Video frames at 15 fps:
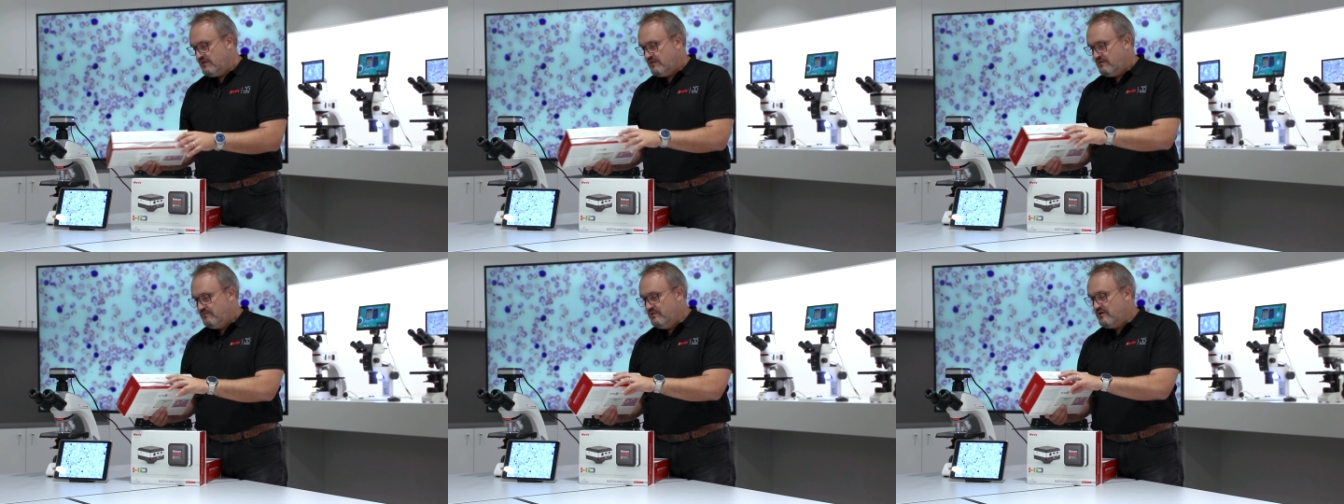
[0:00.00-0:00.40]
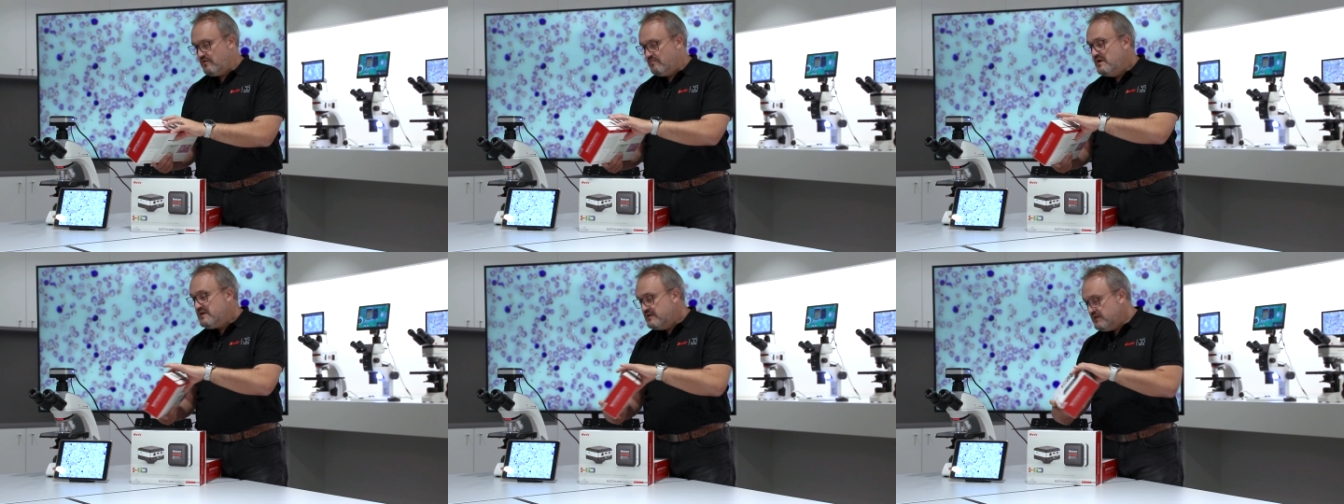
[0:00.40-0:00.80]
we are
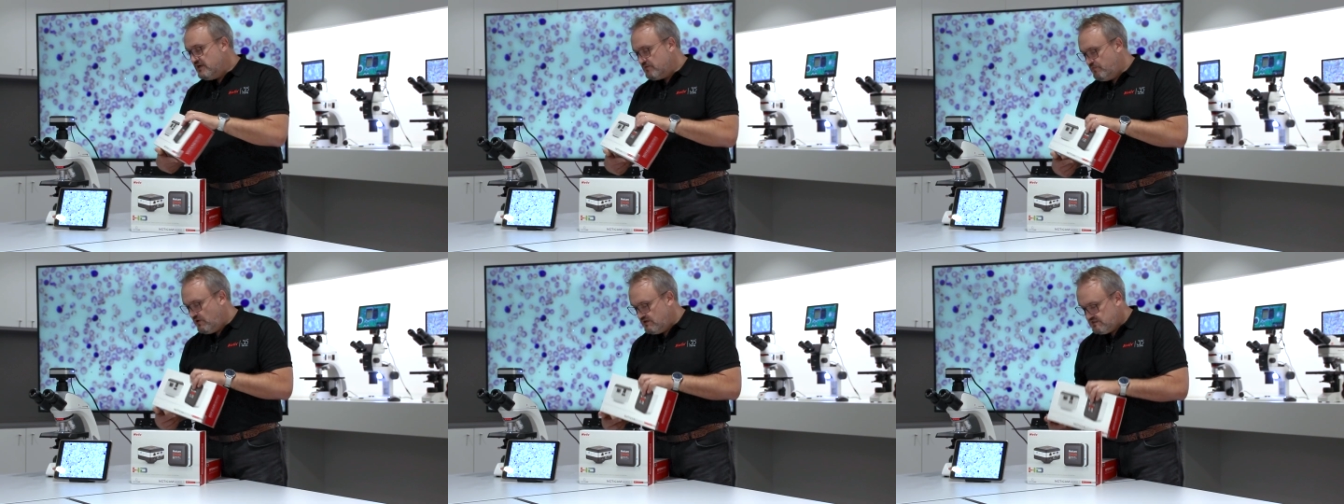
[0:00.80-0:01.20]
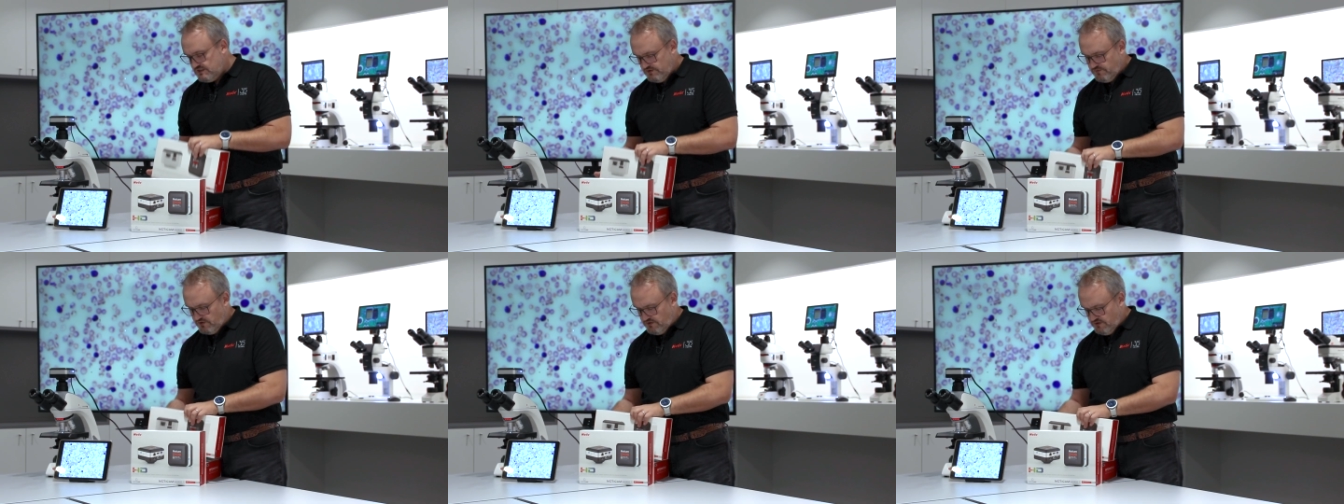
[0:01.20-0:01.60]
making it
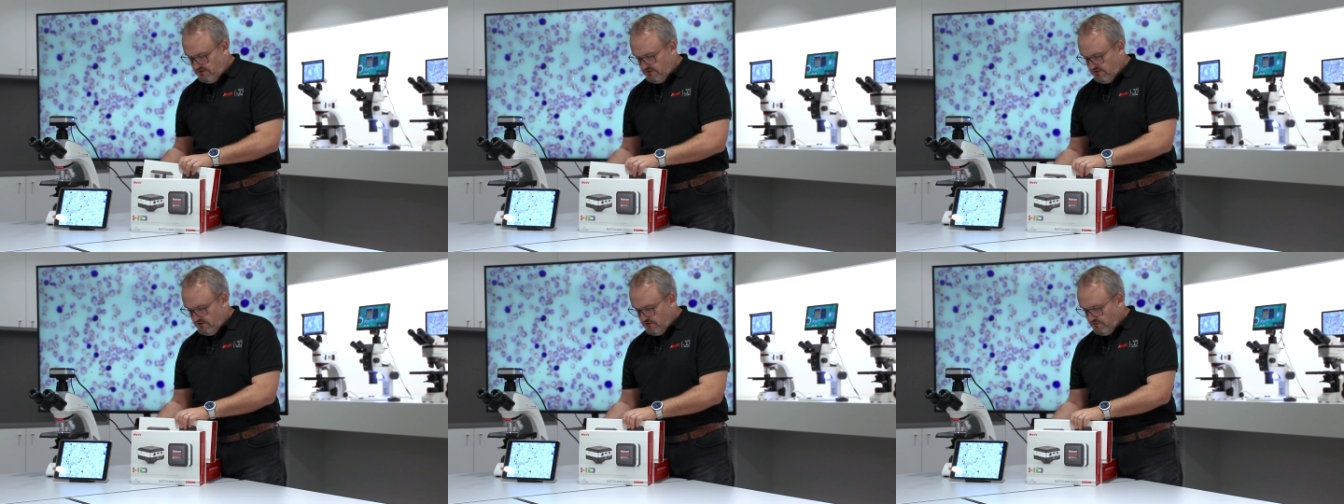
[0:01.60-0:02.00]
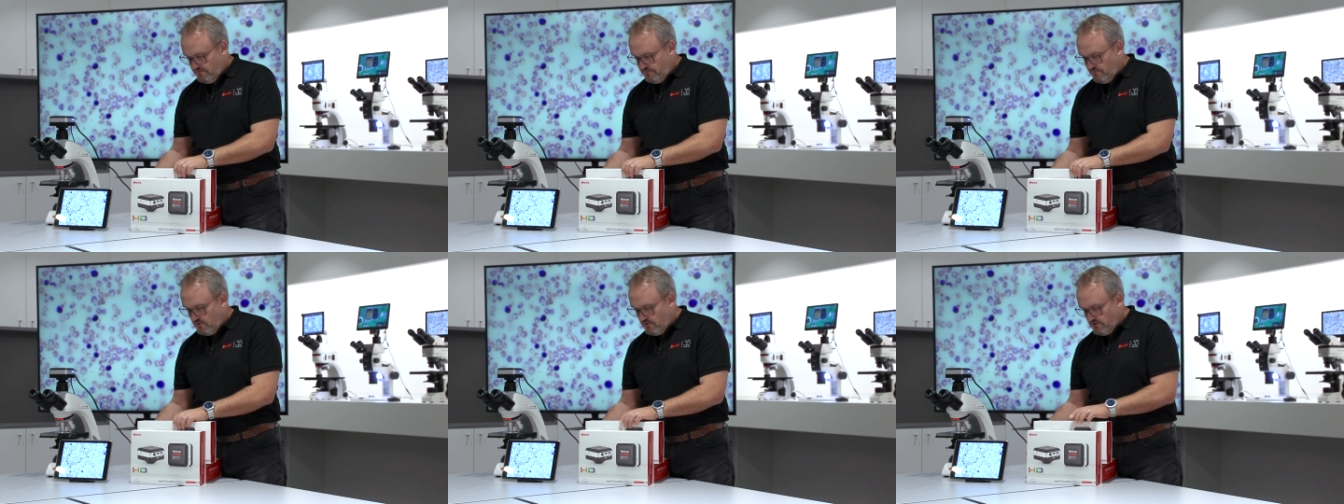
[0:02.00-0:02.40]
possible
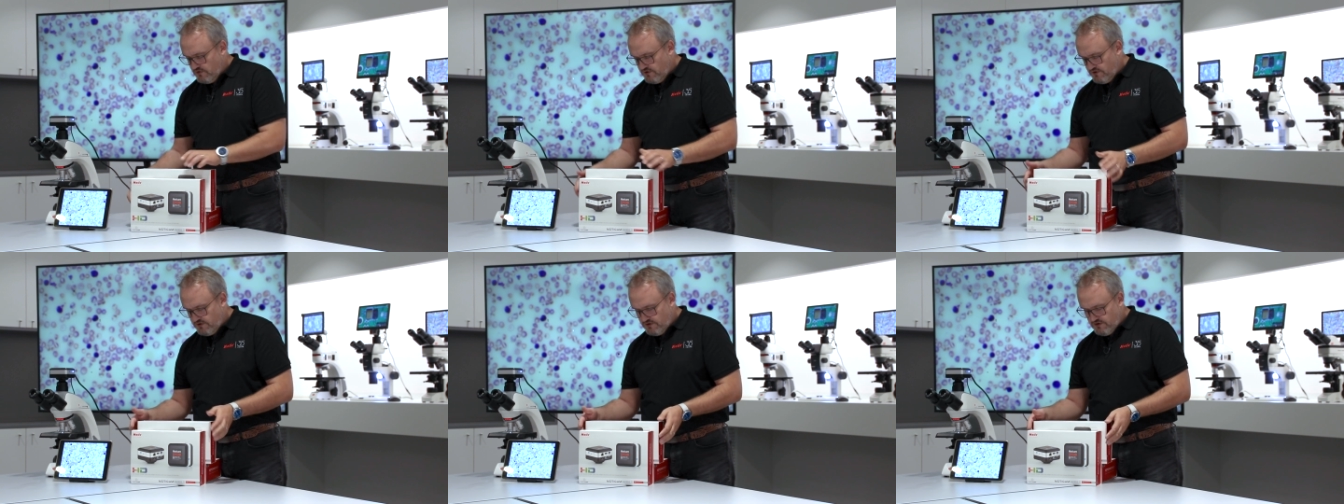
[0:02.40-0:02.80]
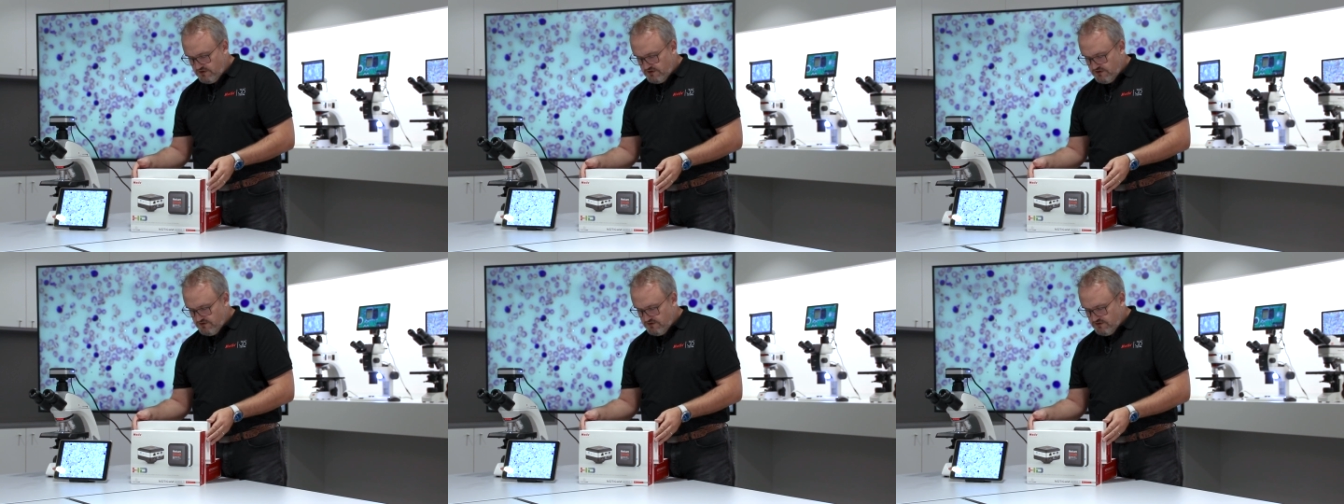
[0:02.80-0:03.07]
for